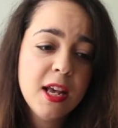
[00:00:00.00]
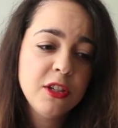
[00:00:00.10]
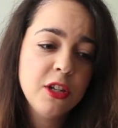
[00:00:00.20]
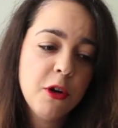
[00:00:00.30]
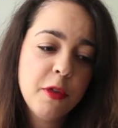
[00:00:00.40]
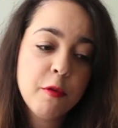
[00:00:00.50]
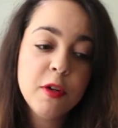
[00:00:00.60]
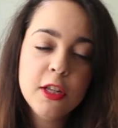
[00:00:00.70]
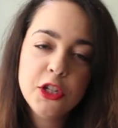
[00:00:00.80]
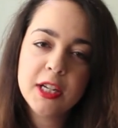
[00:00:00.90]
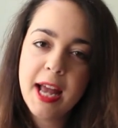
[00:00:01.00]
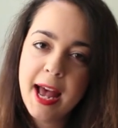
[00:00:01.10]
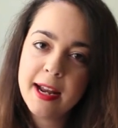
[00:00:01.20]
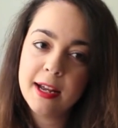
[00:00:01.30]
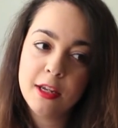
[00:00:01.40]
so they really should
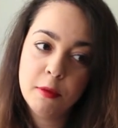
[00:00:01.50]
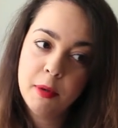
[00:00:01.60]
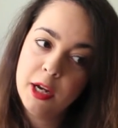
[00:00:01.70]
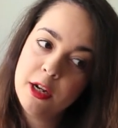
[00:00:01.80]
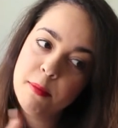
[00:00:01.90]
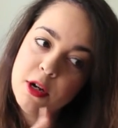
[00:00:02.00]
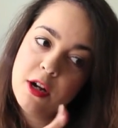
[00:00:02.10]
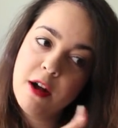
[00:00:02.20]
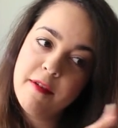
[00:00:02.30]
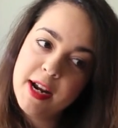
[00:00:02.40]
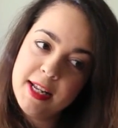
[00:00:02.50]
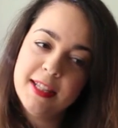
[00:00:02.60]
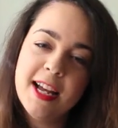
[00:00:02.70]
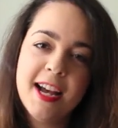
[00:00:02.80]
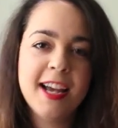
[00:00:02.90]
have had a "you bought your book already"
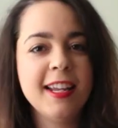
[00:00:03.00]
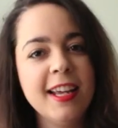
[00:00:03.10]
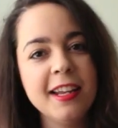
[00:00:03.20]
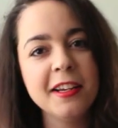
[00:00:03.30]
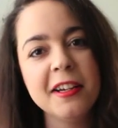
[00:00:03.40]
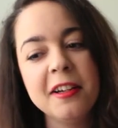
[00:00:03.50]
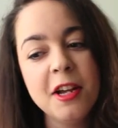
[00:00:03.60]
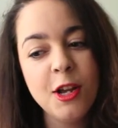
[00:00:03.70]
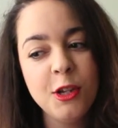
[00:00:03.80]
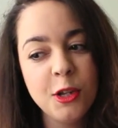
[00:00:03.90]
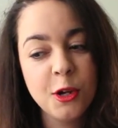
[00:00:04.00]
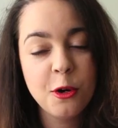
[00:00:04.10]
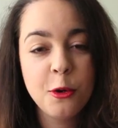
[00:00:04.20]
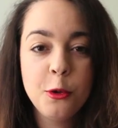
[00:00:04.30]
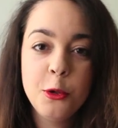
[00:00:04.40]
line and a, you
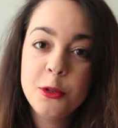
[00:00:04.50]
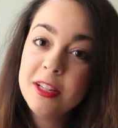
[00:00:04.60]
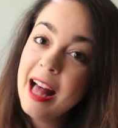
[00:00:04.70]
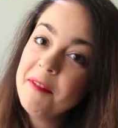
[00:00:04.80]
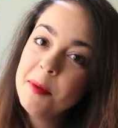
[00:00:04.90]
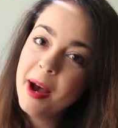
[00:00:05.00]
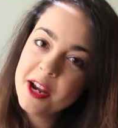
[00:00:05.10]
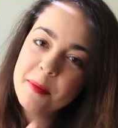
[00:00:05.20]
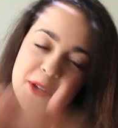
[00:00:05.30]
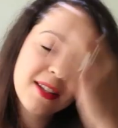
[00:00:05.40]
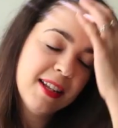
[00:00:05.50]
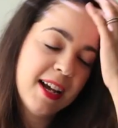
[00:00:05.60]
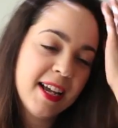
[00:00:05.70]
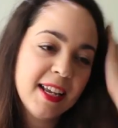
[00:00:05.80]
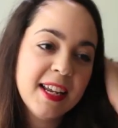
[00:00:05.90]
know, "you still have to buy your book"
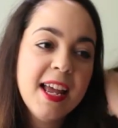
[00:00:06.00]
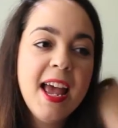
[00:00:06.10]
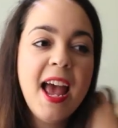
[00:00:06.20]
line.